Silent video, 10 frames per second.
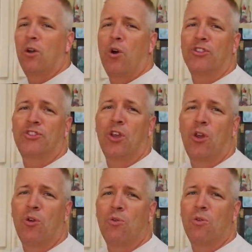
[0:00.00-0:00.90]

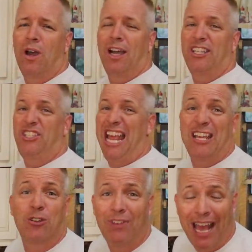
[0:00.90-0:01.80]
Also,
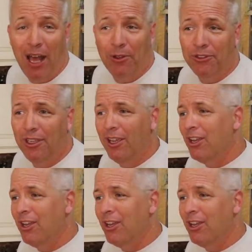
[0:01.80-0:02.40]
jack crevalle.